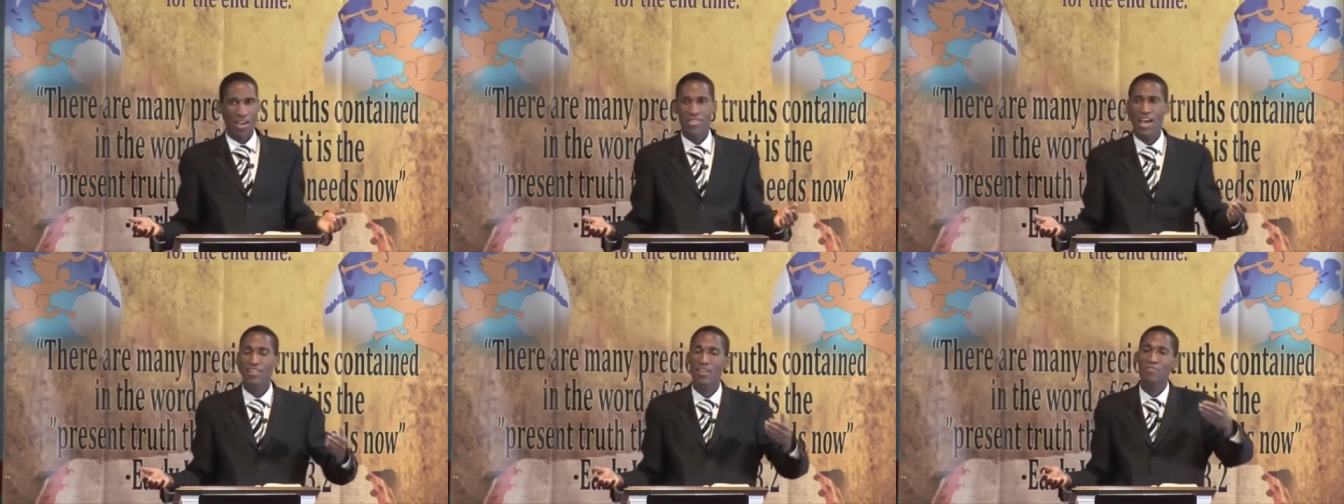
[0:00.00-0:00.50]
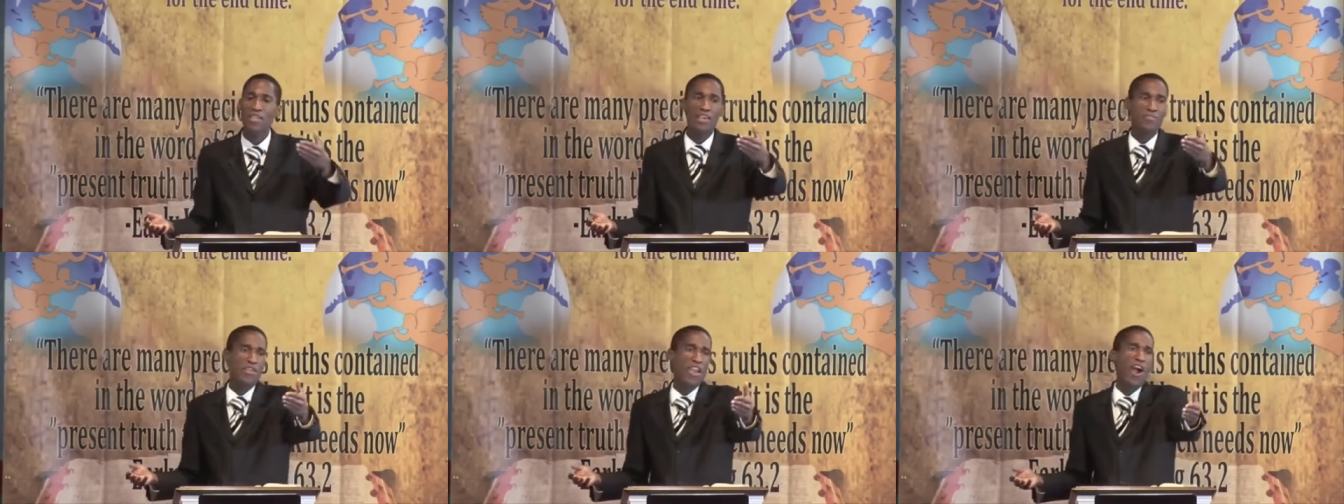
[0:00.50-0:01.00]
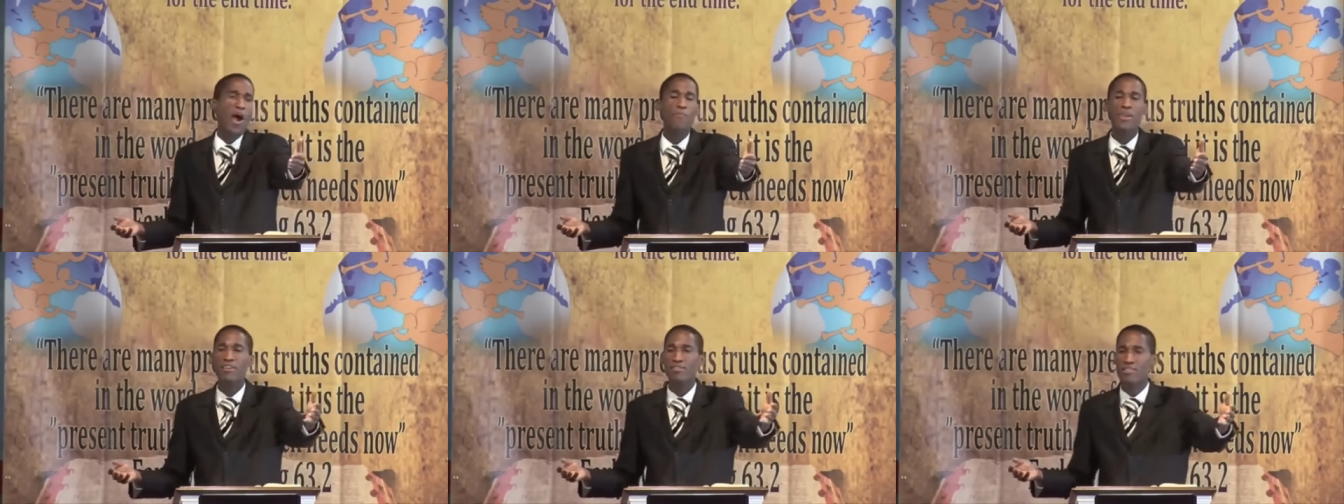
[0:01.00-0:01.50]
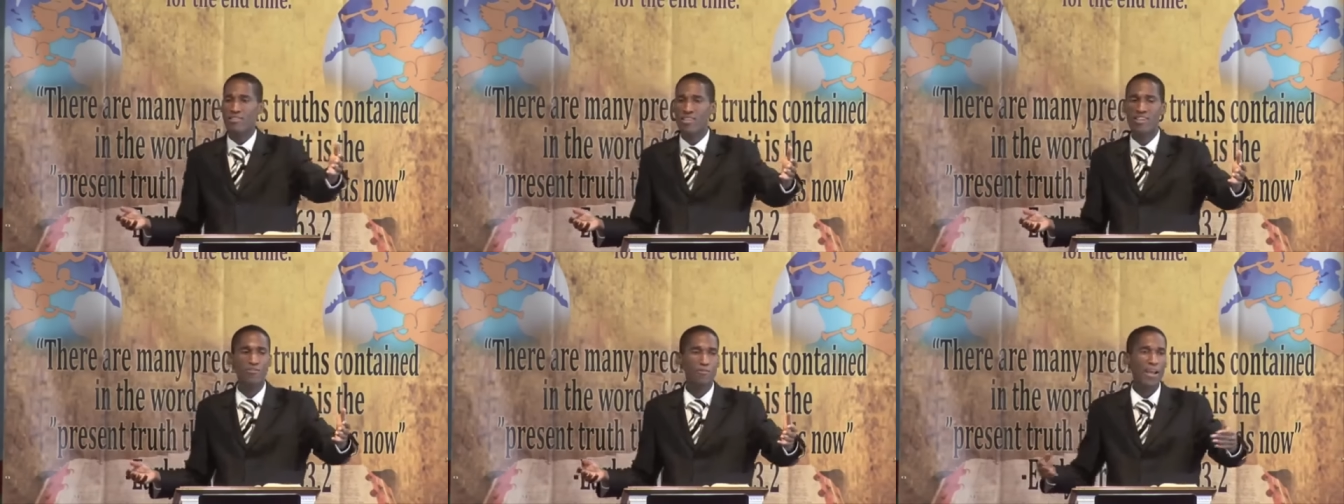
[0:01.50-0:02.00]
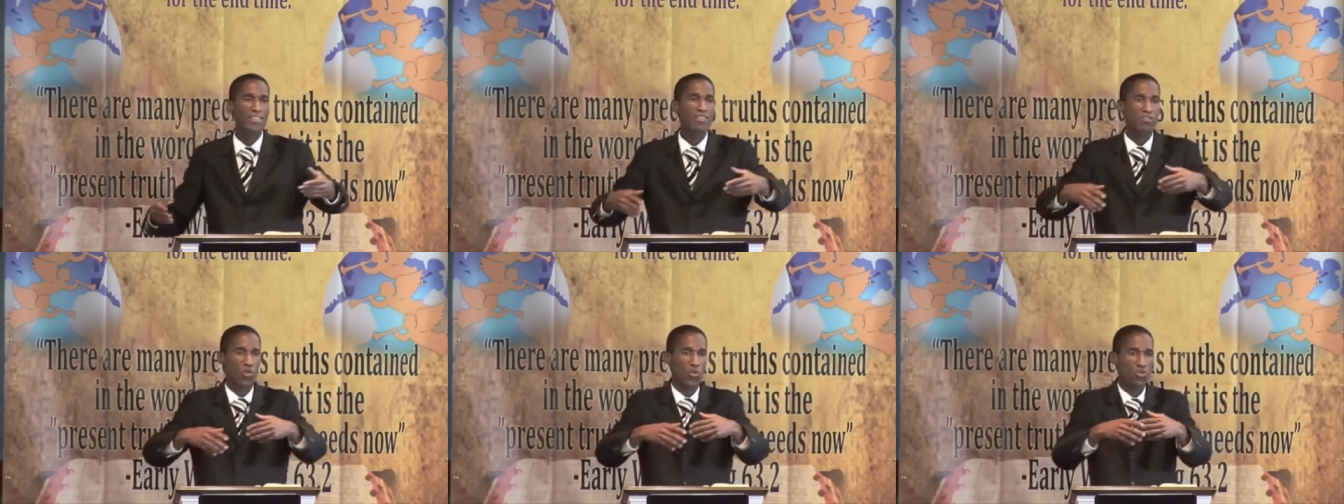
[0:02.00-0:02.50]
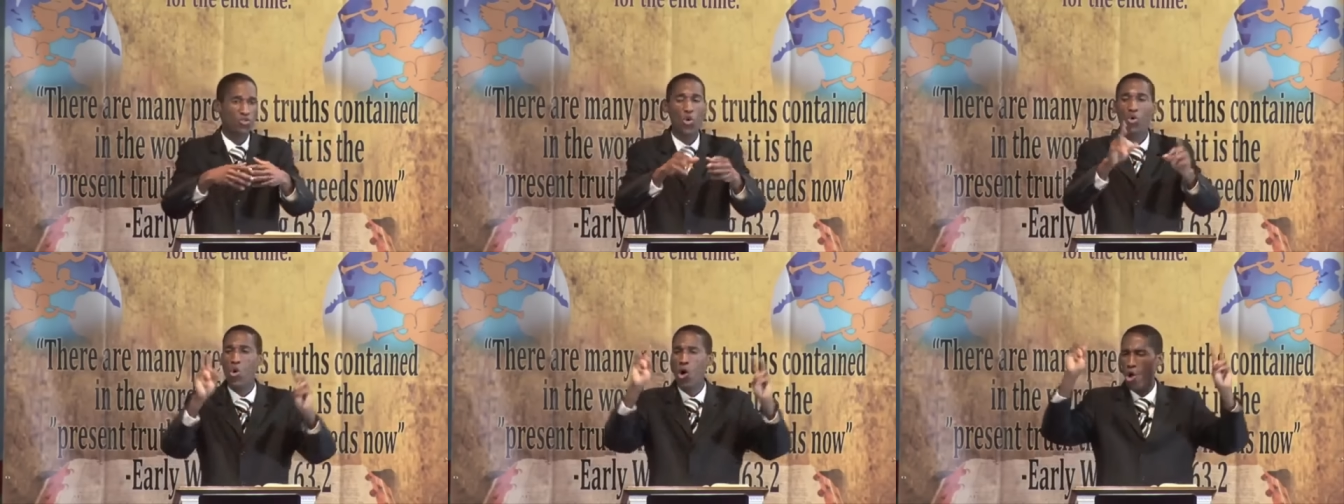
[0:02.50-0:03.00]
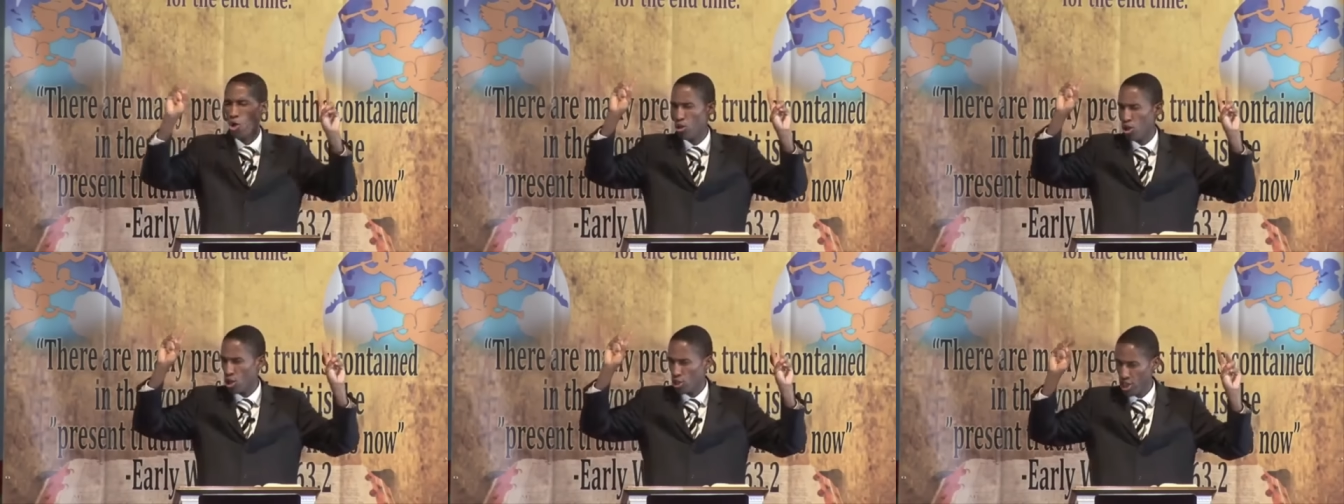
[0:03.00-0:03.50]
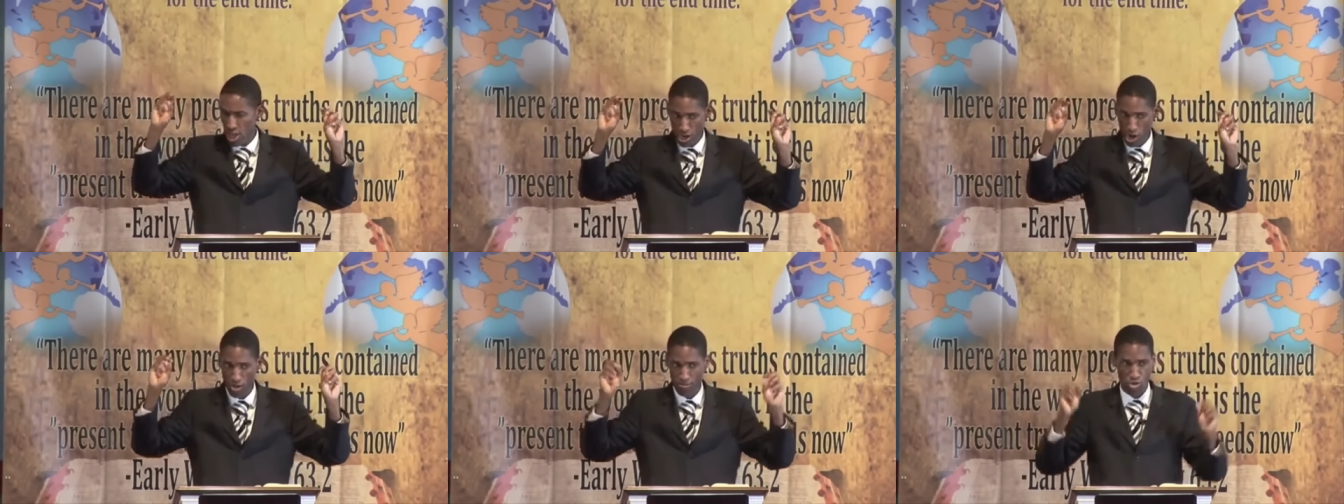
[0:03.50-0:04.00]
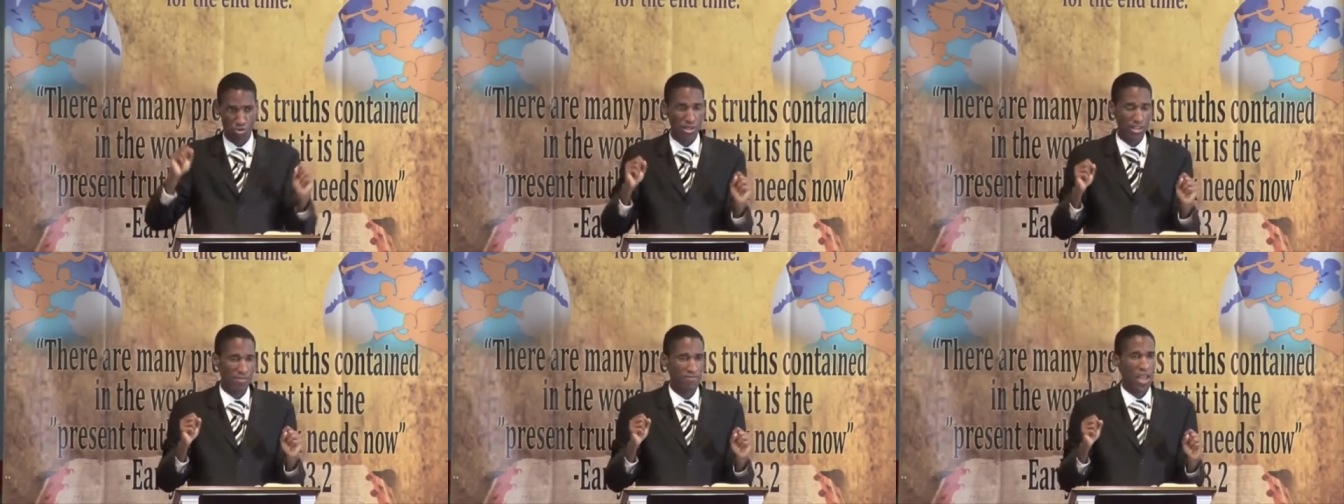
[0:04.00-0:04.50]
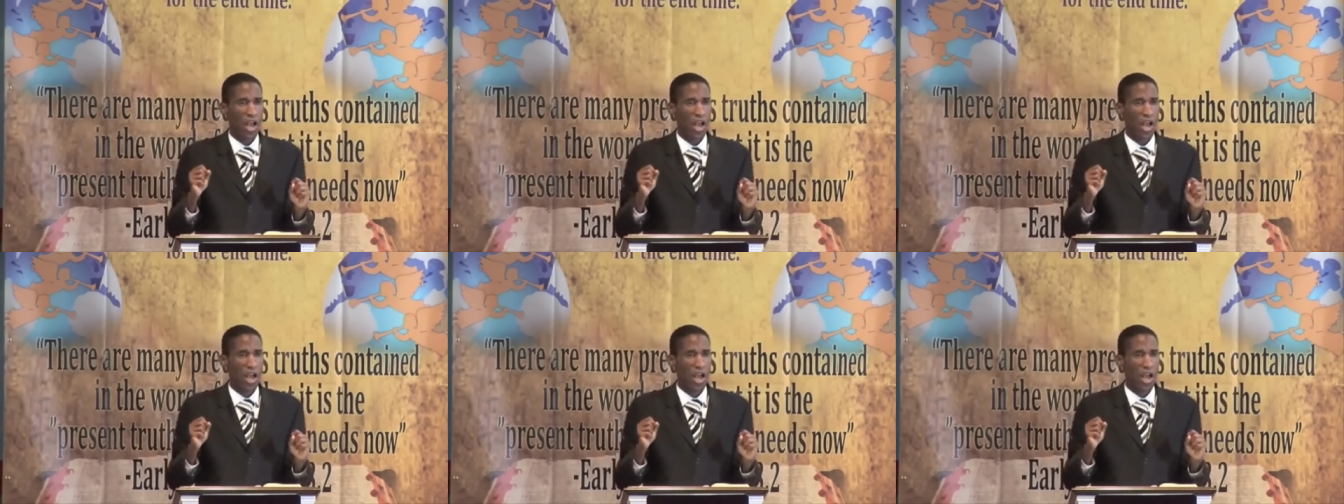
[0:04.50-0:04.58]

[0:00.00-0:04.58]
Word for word: that they, they are being deceived by this so-called year of Jubilee,